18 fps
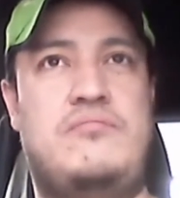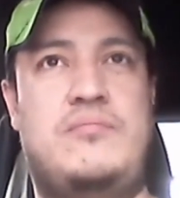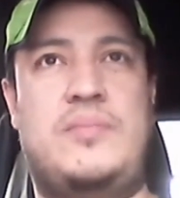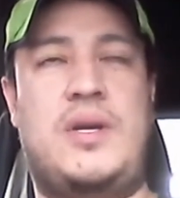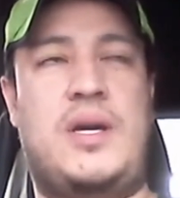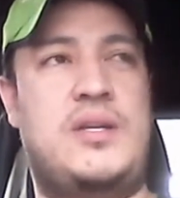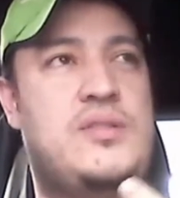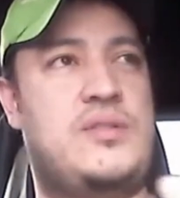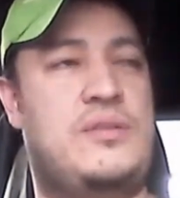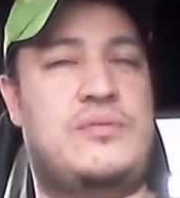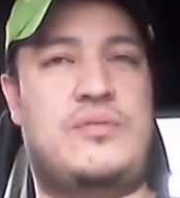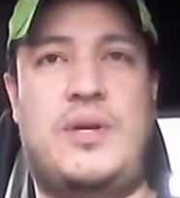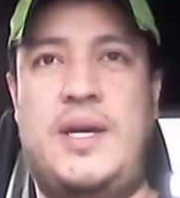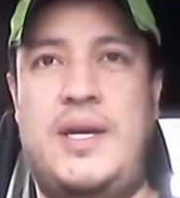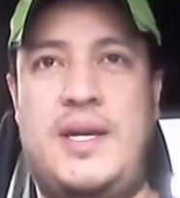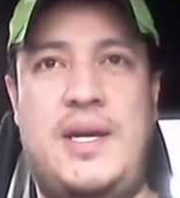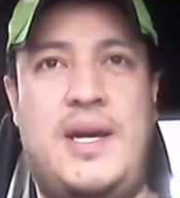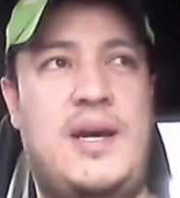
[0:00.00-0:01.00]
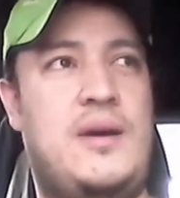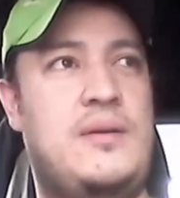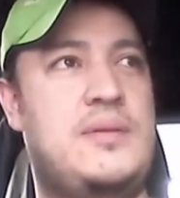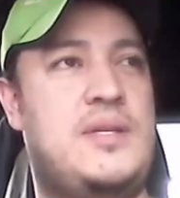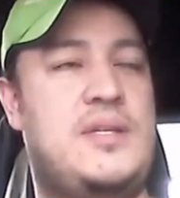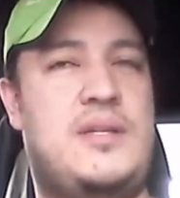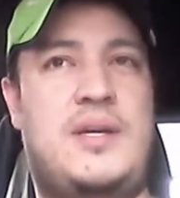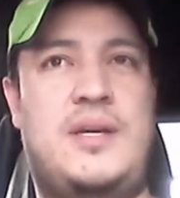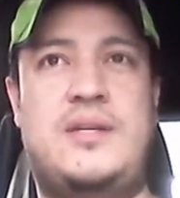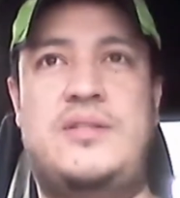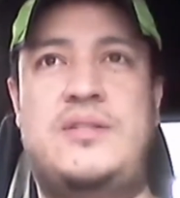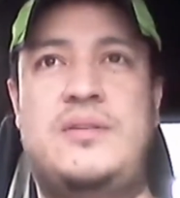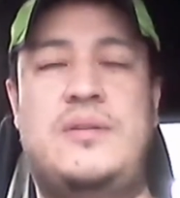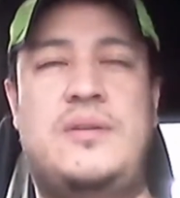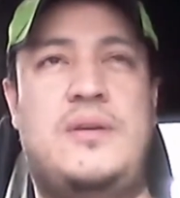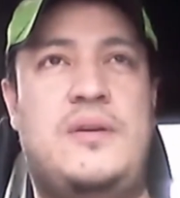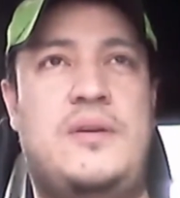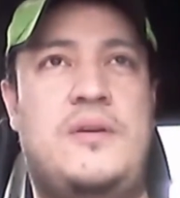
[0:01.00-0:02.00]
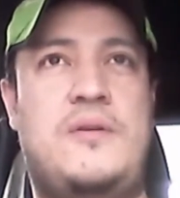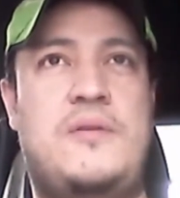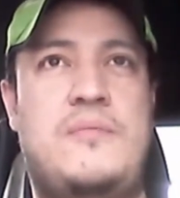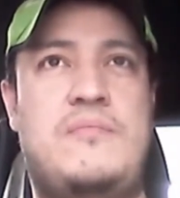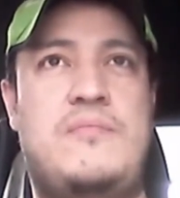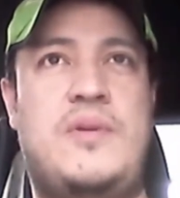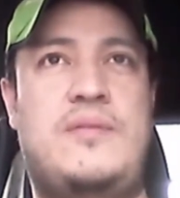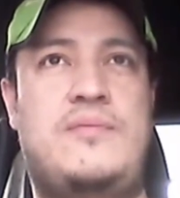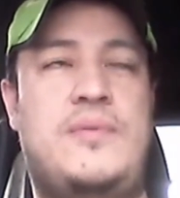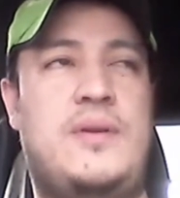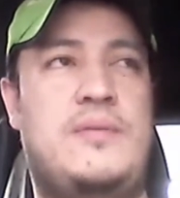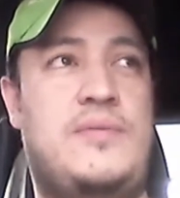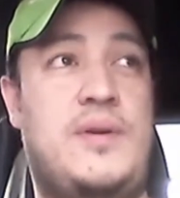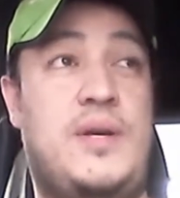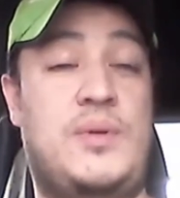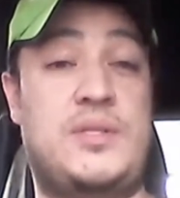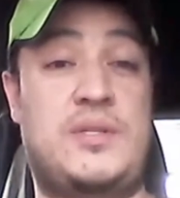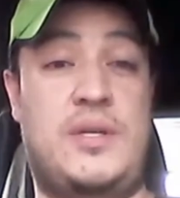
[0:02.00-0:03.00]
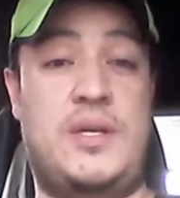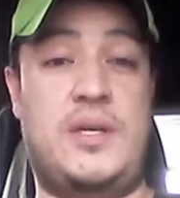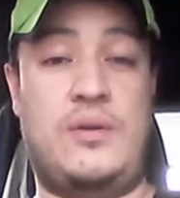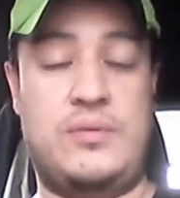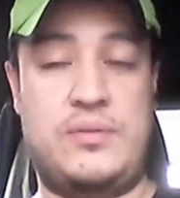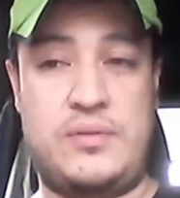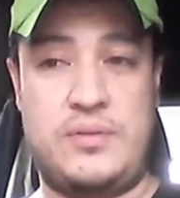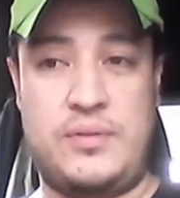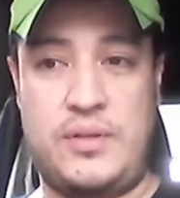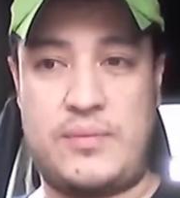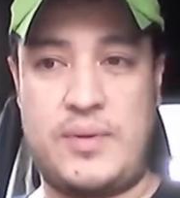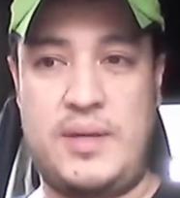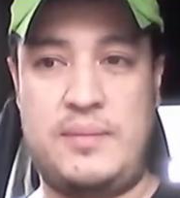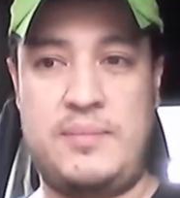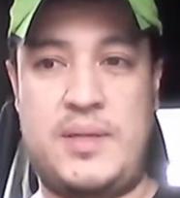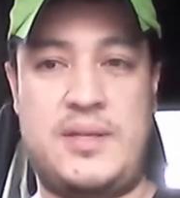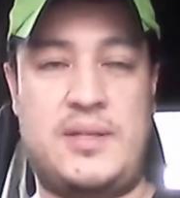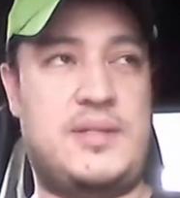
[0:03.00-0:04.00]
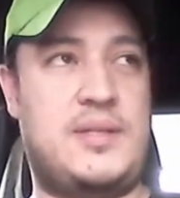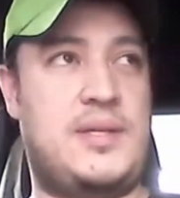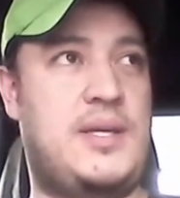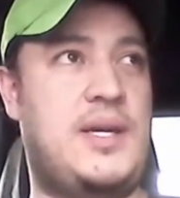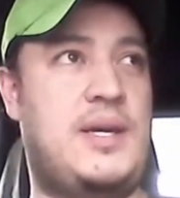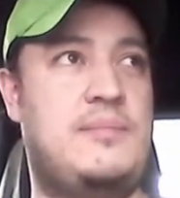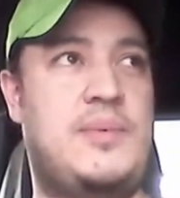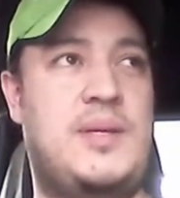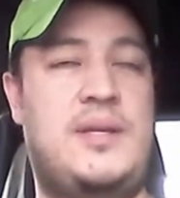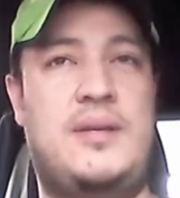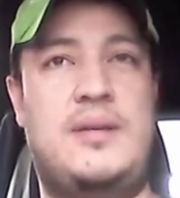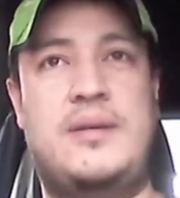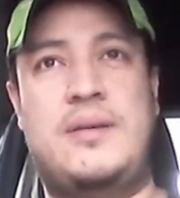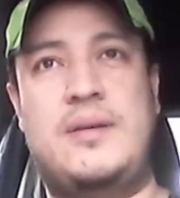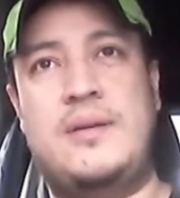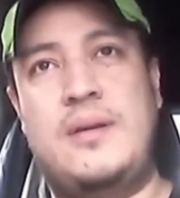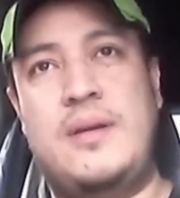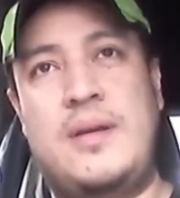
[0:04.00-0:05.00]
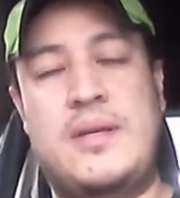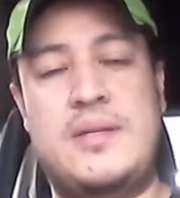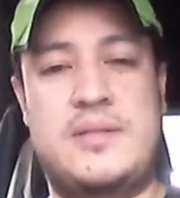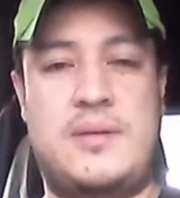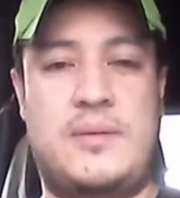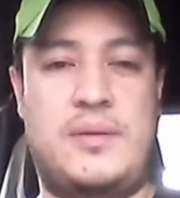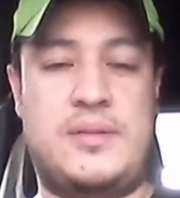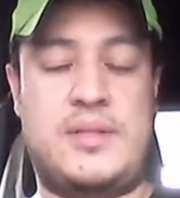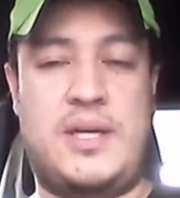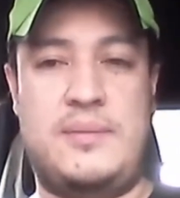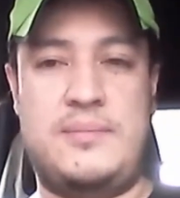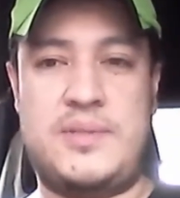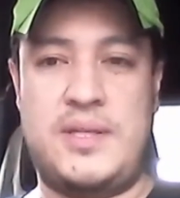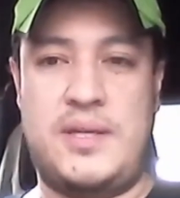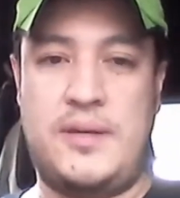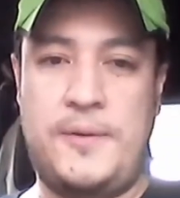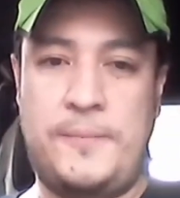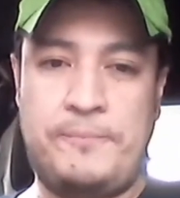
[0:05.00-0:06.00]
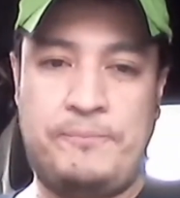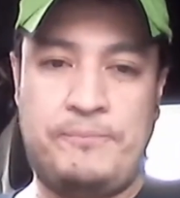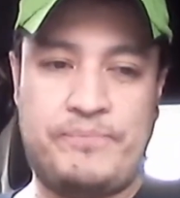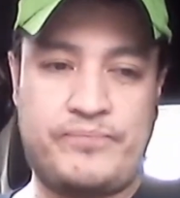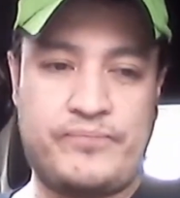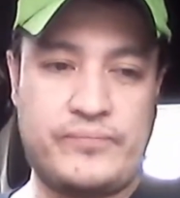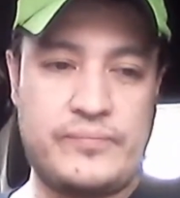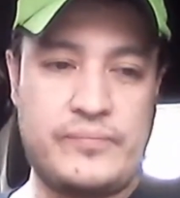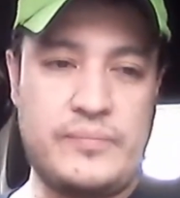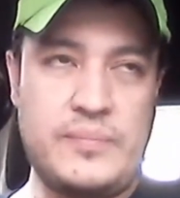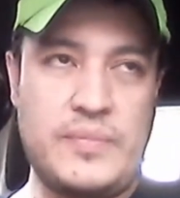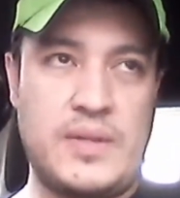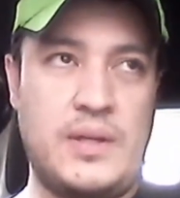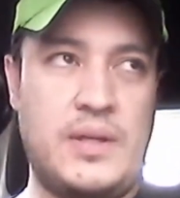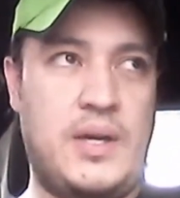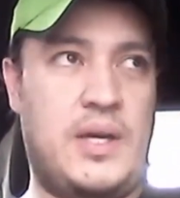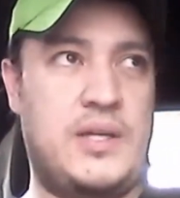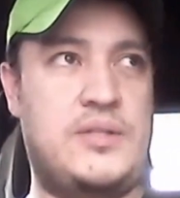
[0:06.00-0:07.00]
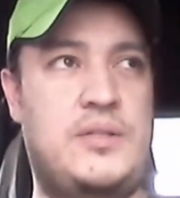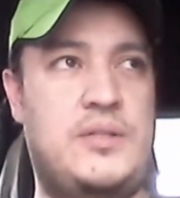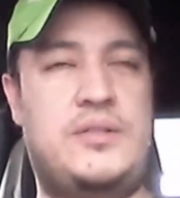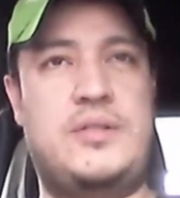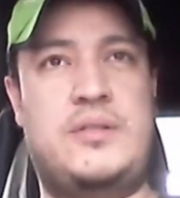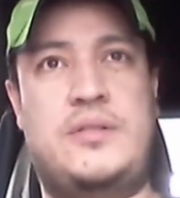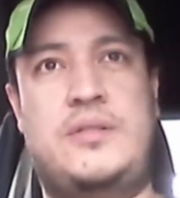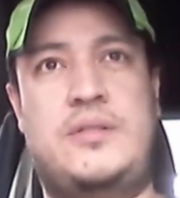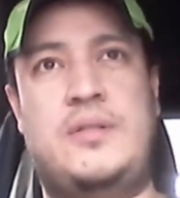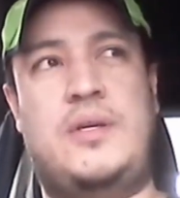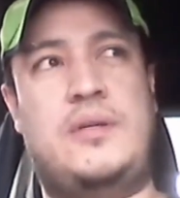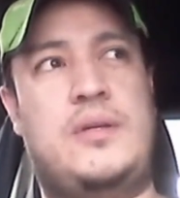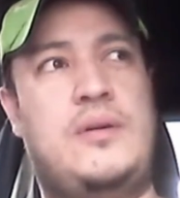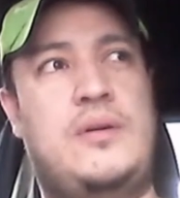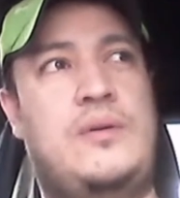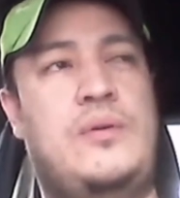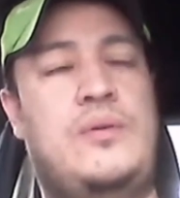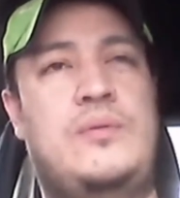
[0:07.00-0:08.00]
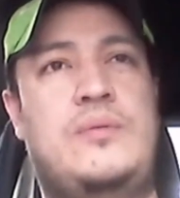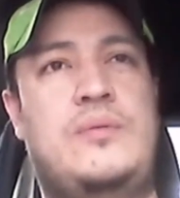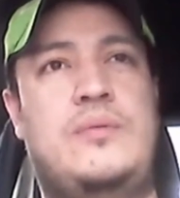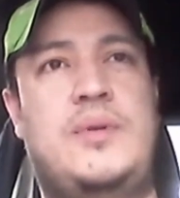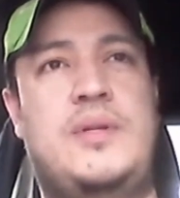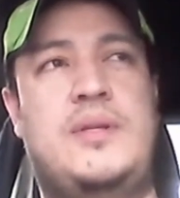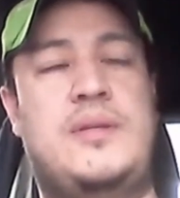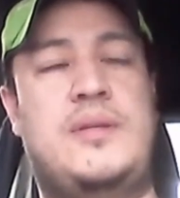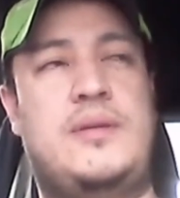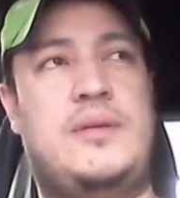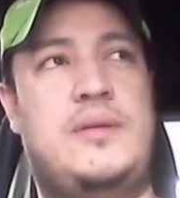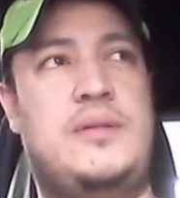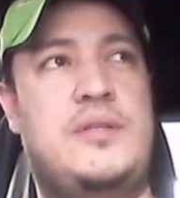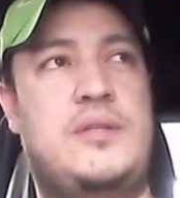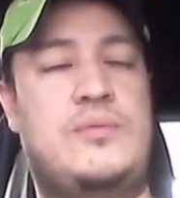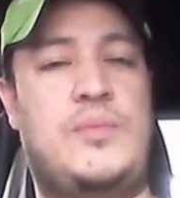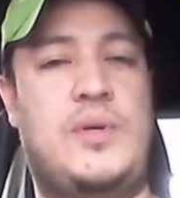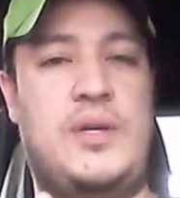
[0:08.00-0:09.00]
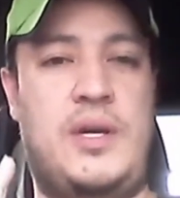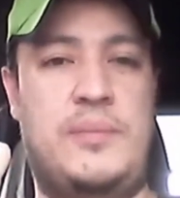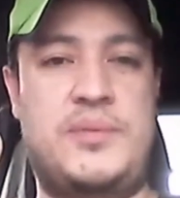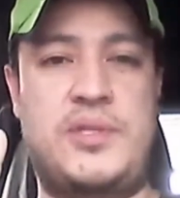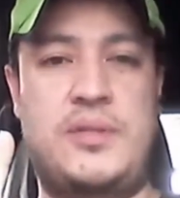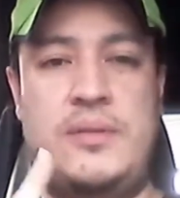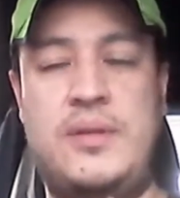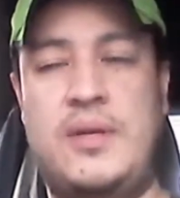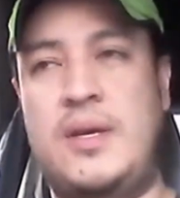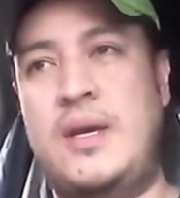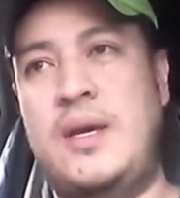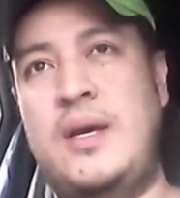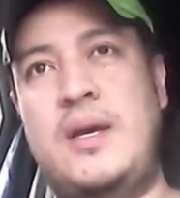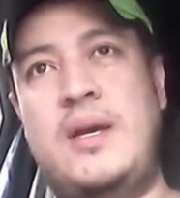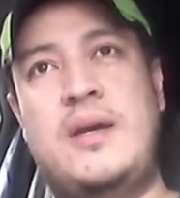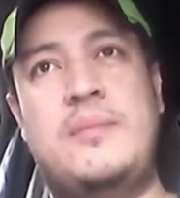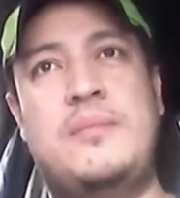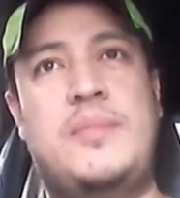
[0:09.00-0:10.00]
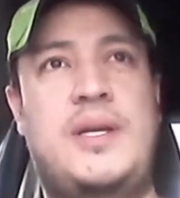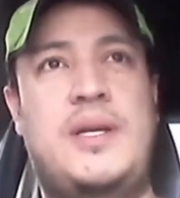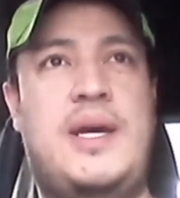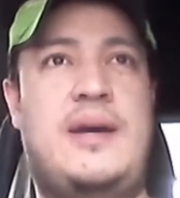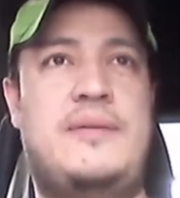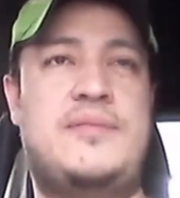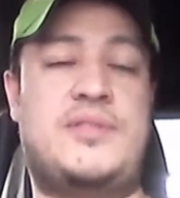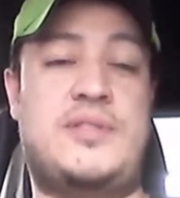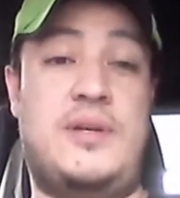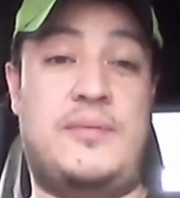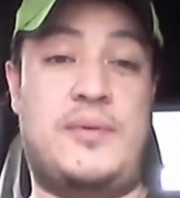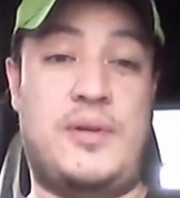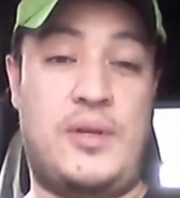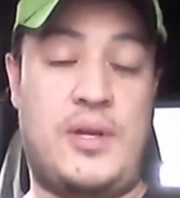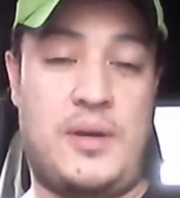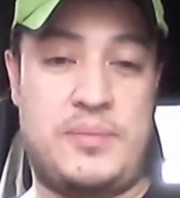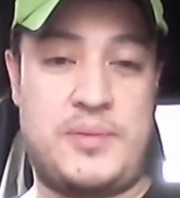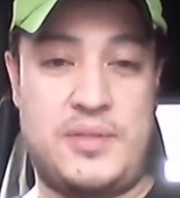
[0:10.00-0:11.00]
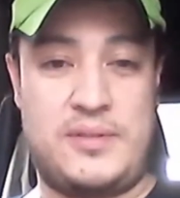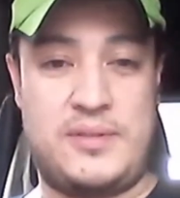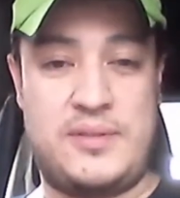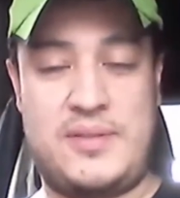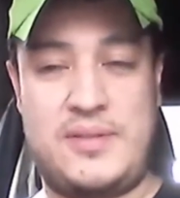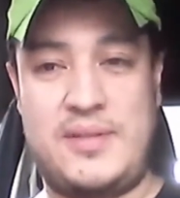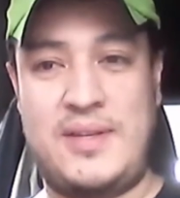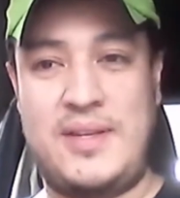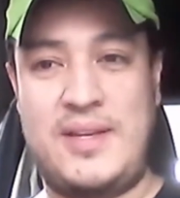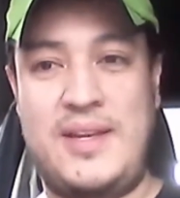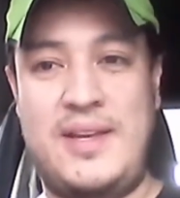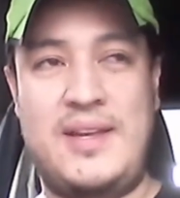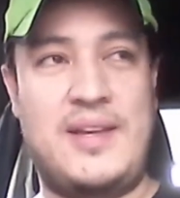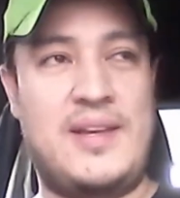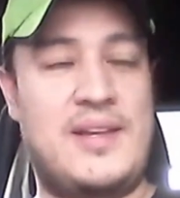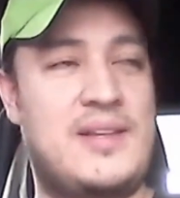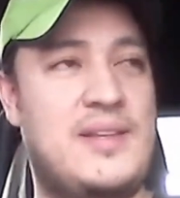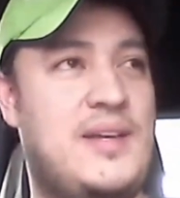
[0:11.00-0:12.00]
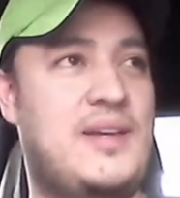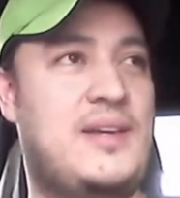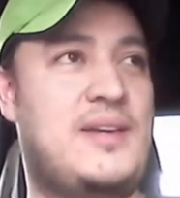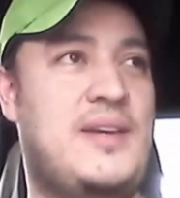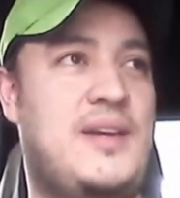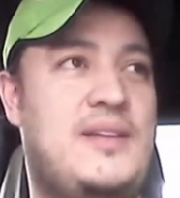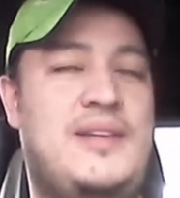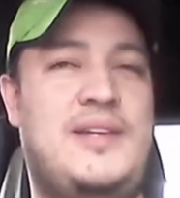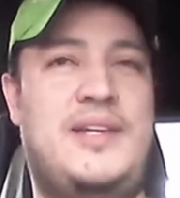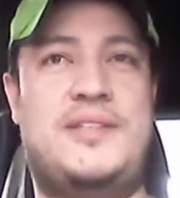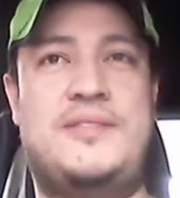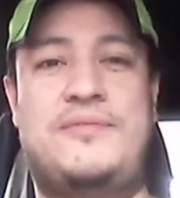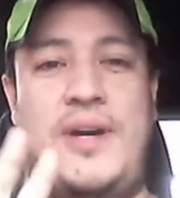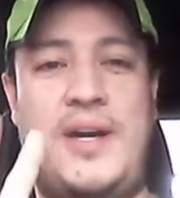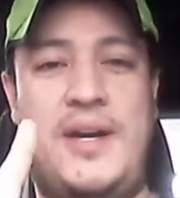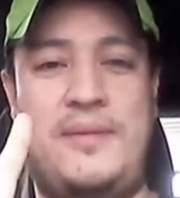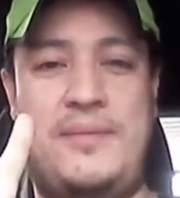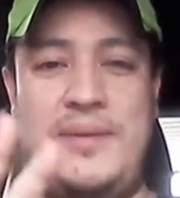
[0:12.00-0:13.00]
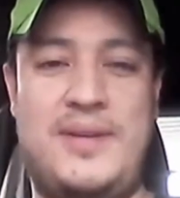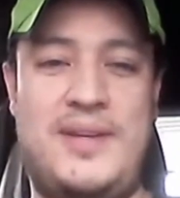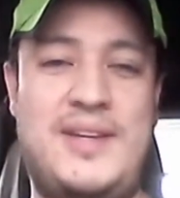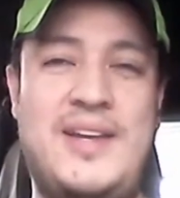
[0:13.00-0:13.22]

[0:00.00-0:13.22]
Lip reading: I should try it out, that I should, if I was going to go to Ukraine, because he had been several times there, I should just not go with just one option, but have several options, like at least five.